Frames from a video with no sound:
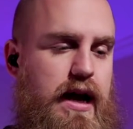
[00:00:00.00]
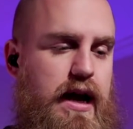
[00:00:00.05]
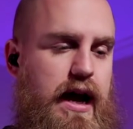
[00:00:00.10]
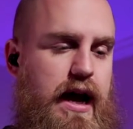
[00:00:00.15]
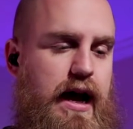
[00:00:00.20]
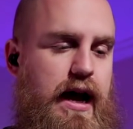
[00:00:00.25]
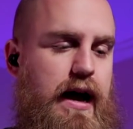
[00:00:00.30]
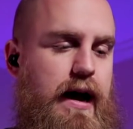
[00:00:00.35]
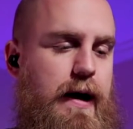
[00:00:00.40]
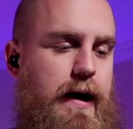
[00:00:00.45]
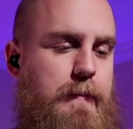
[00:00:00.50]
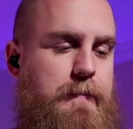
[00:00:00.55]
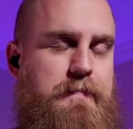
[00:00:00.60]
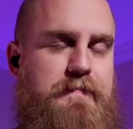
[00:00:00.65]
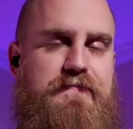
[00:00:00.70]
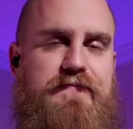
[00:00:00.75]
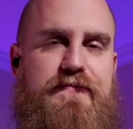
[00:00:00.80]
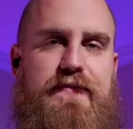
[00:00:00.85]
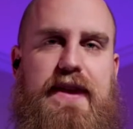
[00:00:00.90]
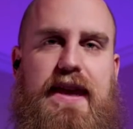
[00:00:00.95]

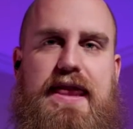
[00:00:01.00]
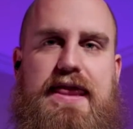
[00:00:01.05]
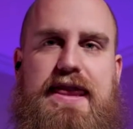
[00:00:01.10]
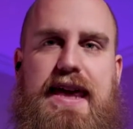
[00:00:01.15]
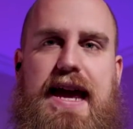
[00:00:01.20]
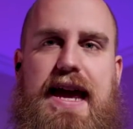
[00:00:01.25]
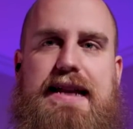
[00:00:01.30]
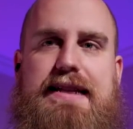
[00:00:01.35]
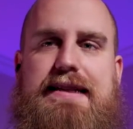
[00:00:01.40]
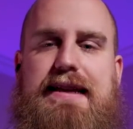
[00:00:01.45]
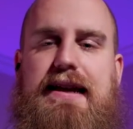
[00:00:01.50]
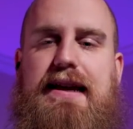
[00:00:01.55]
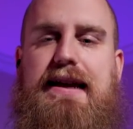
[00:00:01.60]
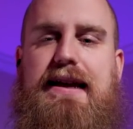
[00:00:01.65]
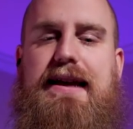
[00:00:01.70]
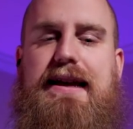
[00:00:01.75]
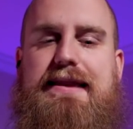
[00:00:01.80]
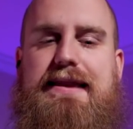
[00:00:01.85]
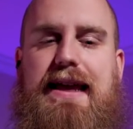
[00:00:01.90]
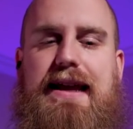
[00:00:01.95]

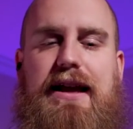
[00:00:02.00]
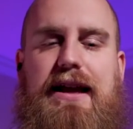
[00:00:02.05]
That